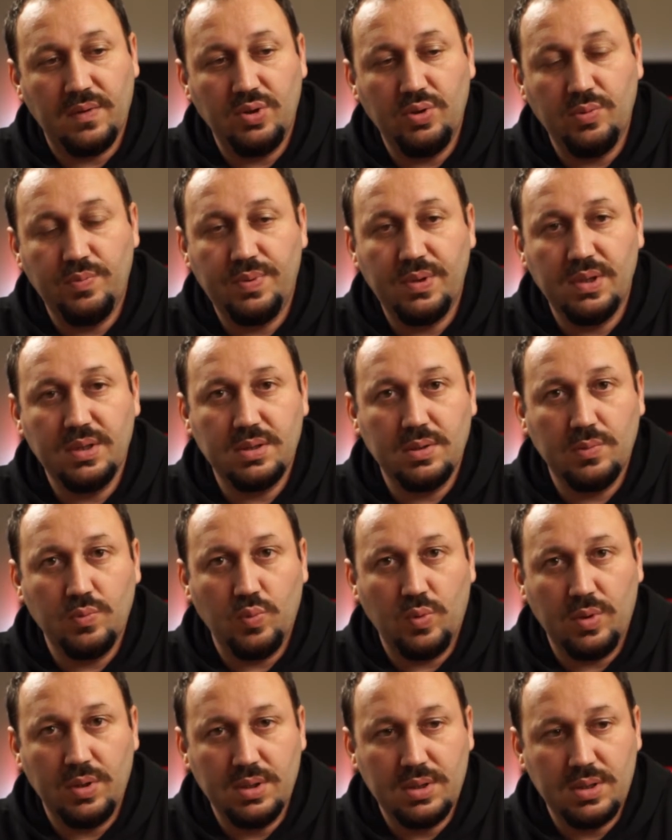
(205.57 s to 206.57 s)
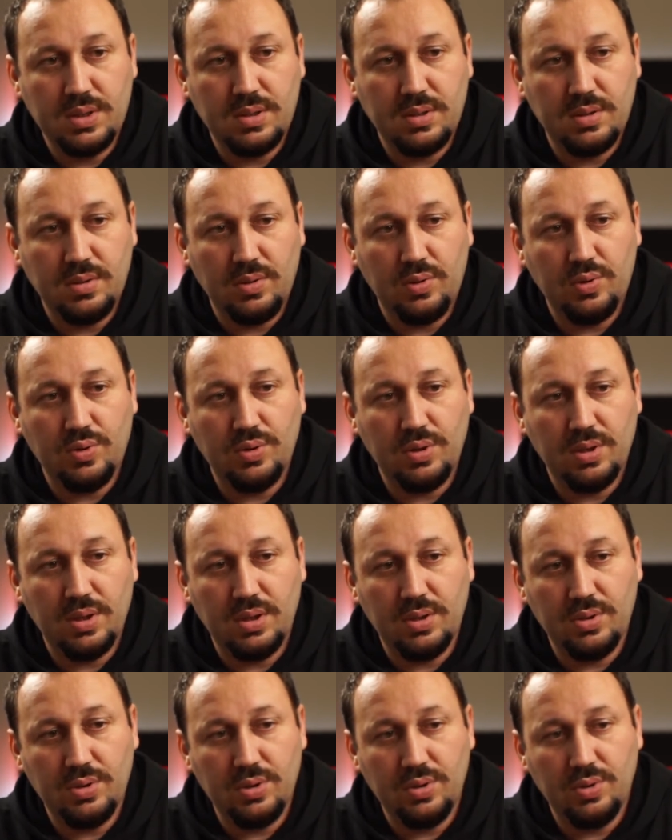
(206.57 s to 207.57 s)
When you press it once or
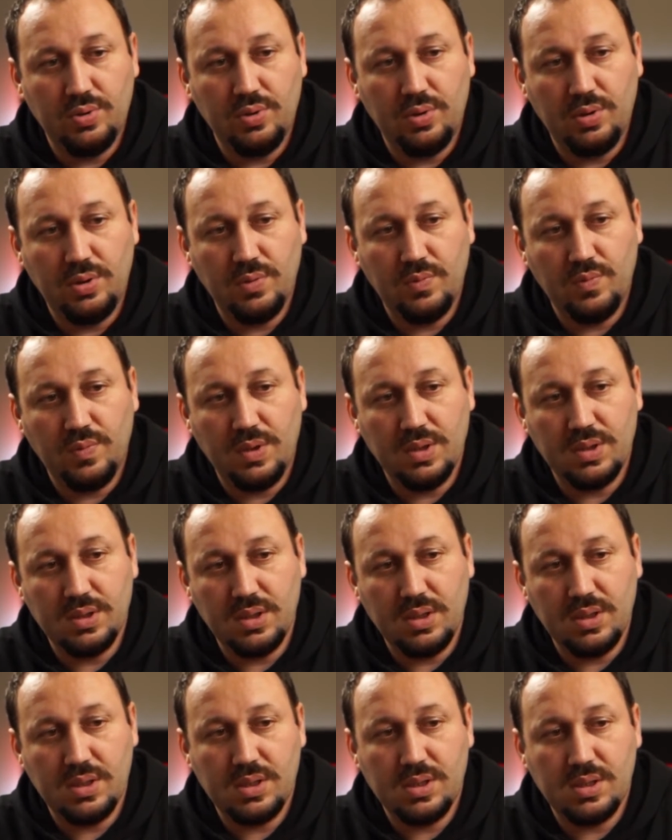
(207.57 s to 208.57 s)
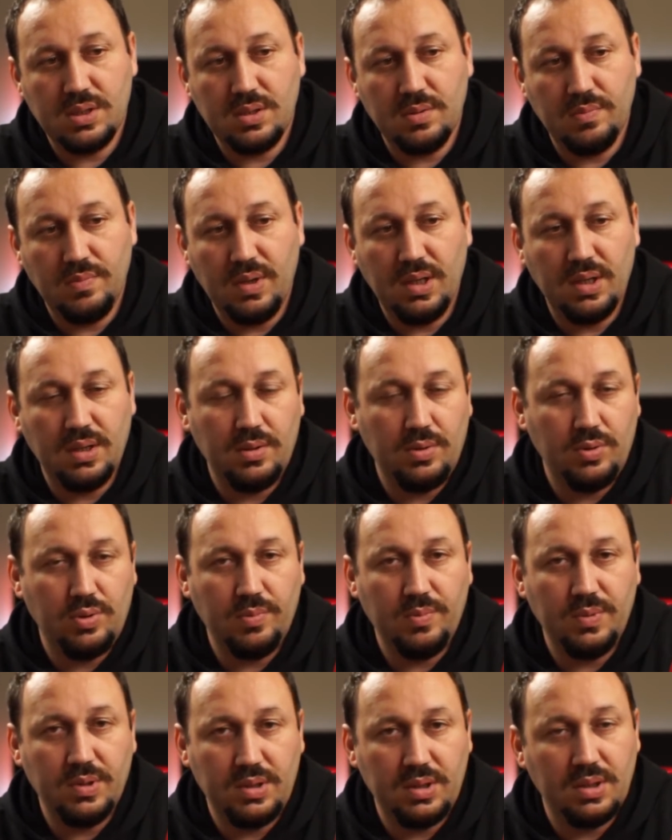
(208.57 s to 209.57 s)
you turn it once, it's may
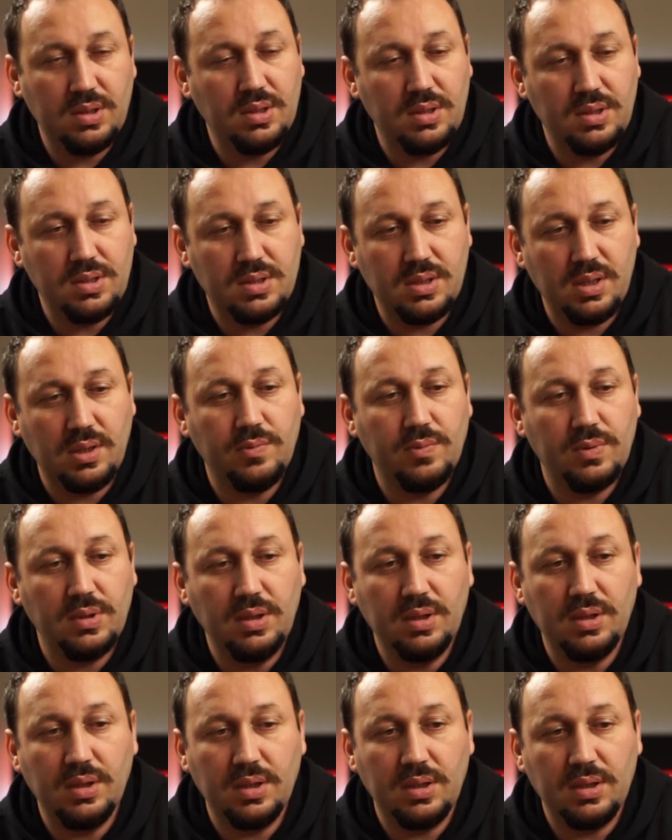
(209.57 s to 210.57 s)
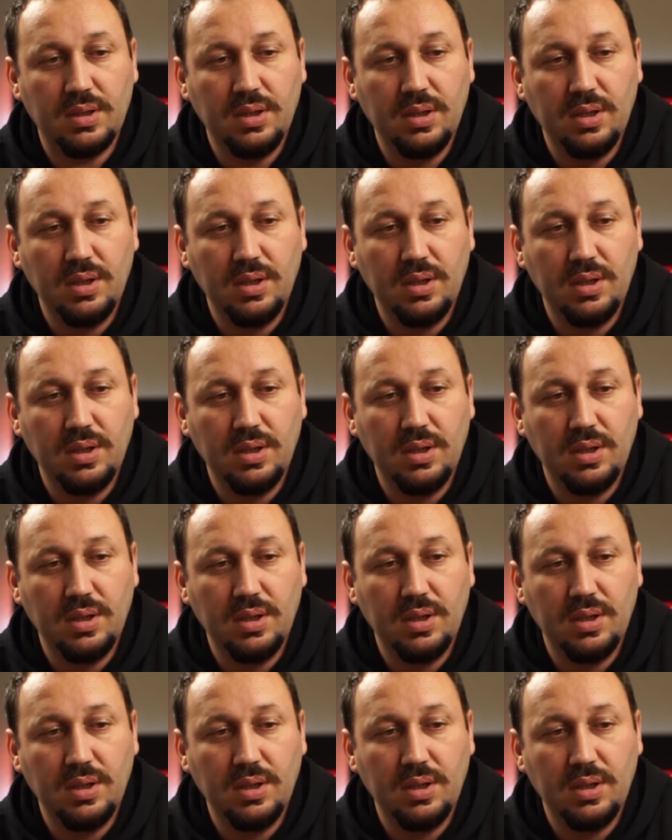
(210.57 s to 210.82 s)
automatically start with the red.